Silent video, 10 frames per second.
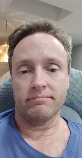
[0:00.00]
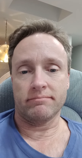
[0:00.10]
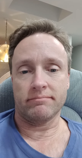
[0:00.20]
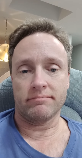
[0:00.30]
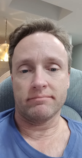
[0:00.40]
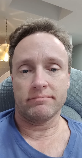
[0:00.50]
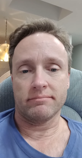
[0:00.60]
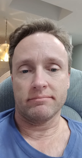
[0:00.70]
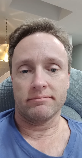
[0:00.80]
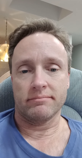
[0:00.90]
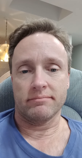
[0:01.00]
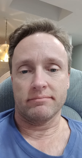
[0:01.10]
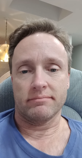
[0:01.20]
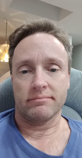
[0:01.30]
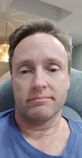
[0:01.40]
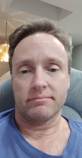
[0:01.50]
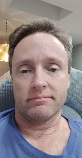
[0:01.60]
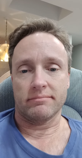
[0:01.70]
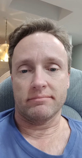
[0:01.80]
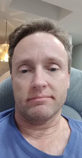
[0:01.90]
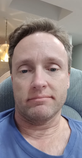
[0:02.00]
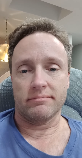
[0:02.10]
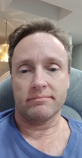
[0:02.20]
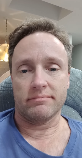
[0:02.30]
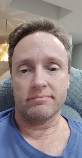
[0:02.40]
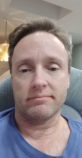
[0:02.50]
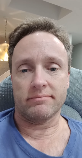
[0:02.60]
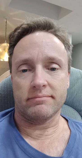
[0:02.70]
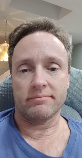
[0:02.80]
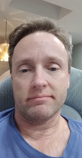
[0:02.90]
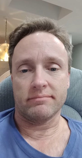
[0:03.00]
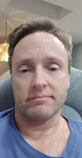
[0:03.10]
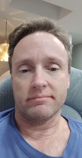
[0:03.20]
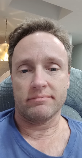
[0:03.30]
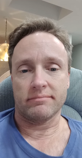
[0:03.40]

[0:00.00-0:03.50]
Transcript: (silence)